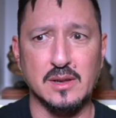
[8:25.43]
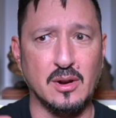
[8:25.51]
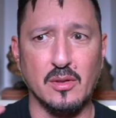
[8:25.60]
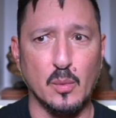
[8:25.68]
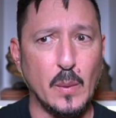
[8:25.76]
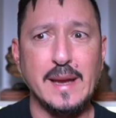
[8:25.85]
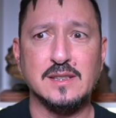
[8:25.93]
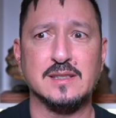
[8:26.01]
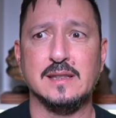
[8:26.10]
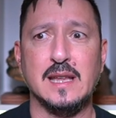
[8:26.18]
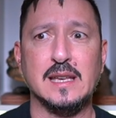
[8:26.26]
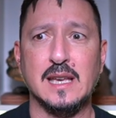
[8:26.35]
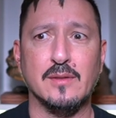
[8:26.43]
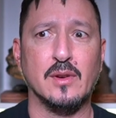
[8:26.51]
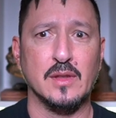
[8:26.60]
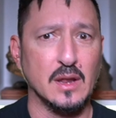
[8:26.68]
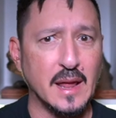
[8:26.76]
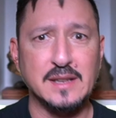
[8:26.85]
all the weights that they give on
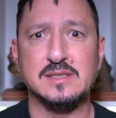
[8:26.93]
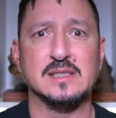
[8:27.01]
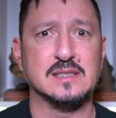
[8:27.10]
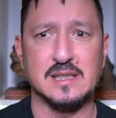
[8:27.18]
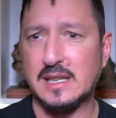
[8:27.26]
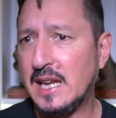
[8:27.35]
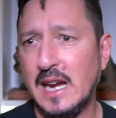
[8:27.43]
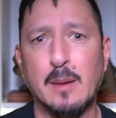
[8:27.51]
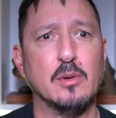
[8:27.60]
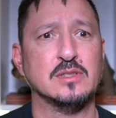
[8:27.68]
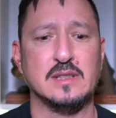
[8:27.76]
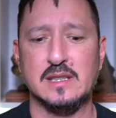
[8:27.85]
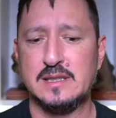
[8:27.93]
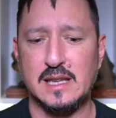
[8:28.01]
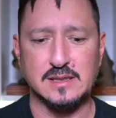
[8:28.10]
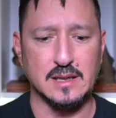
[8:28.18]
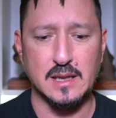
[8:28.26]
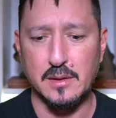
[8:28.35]
the lenses and the cameras and this,
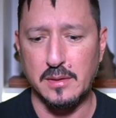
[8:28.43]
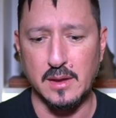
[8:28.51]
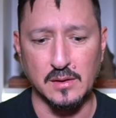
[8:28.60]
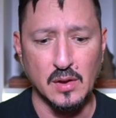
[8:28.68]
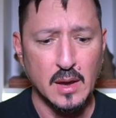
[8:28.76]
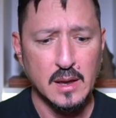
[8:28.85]
that, and the other things.